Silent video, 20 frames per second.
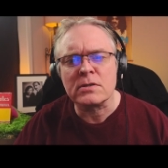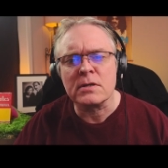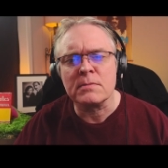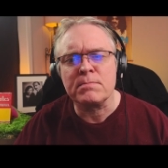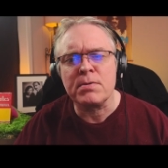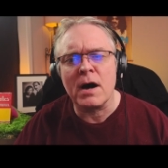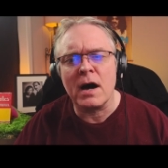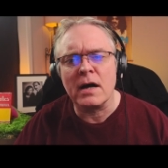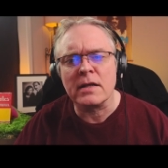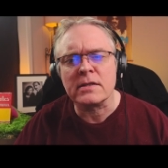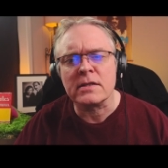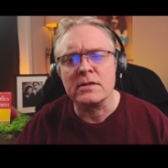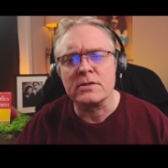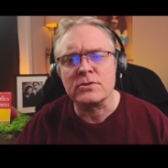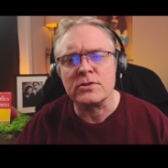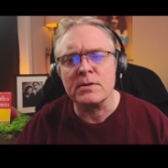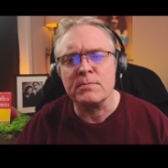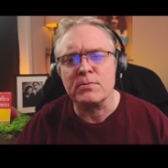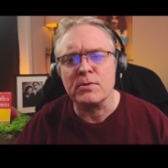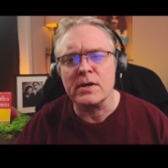a
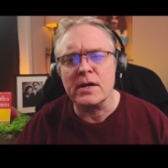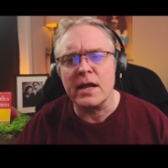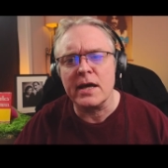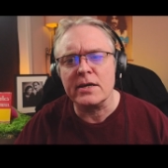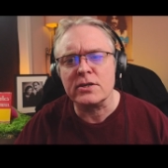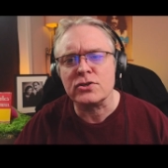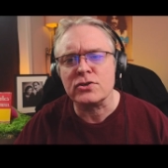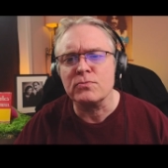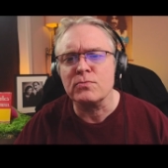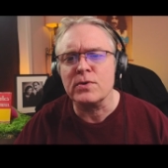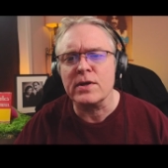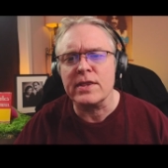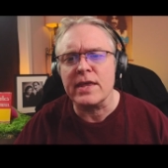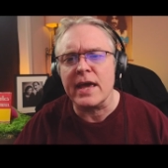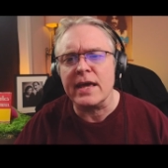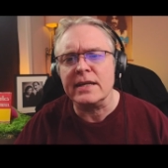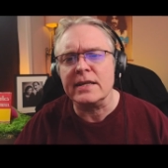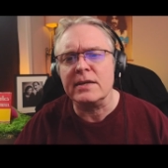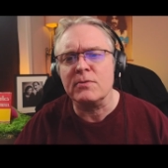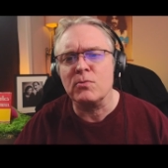partnership relation with
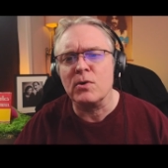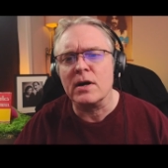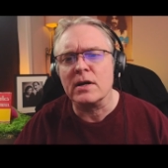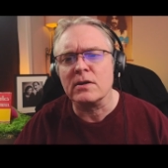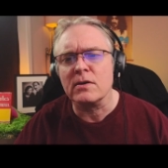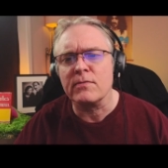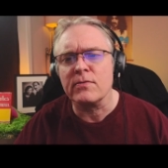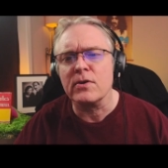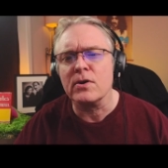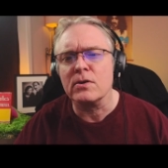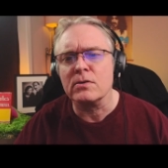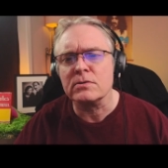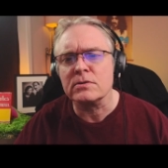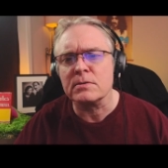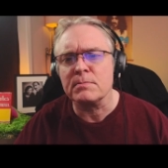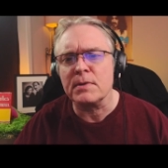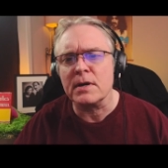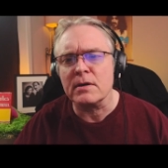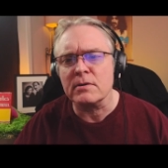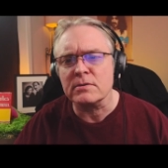any one of those
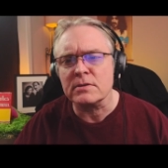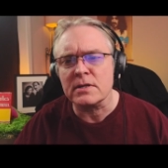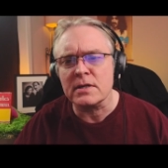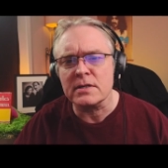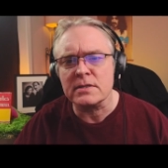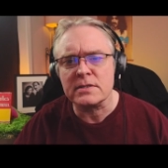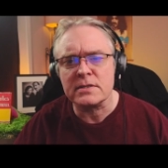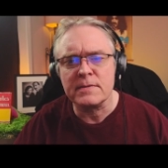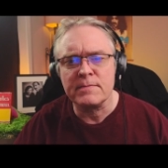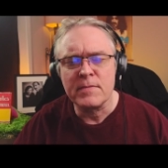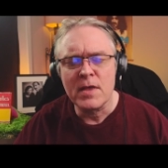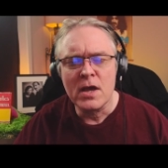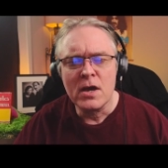about us.